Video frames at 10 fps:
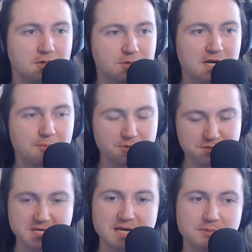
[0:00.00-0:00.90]
We got
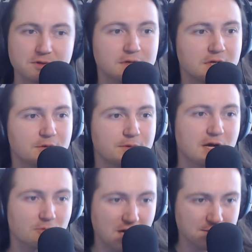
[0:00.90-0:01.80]
Bruce Campbell, we
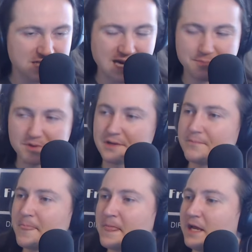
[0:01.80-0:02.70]
got Rob Tappert,
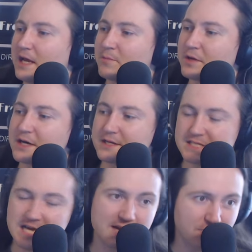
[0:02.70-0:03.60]
and we
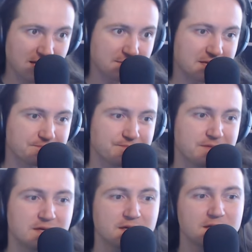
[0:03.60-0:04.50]
got Ted Raimi.
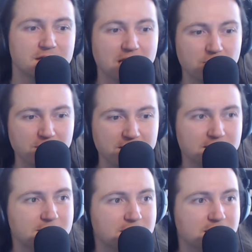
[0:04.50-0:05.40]
Can
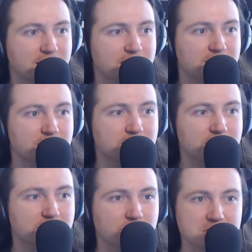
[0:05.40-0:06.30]
we, like,
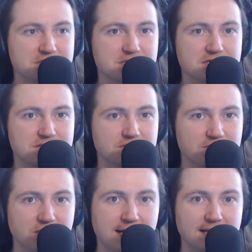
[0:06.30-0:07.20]
once this
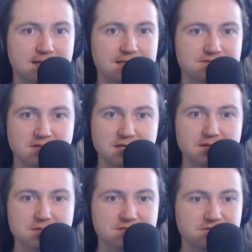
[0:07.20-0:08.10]
highlights
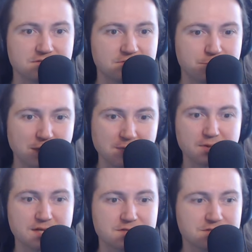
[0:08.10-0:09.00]
video is
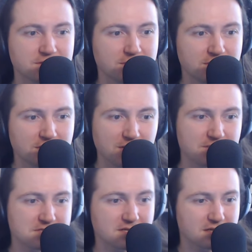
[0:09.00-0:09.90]
published, can
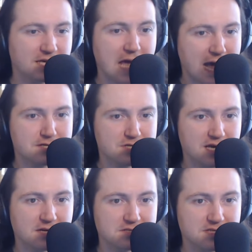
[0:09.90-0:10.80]
we start, like, a
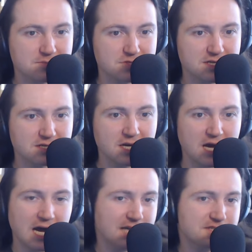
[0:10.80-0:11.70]
hashtag or some shit?
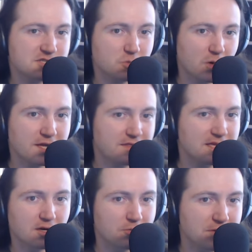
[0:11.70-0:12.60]
I just want
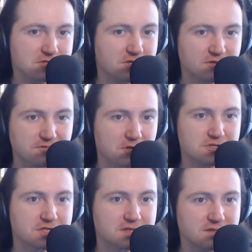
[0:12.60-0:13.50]
the original
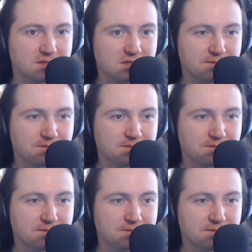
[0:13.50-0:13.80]
version.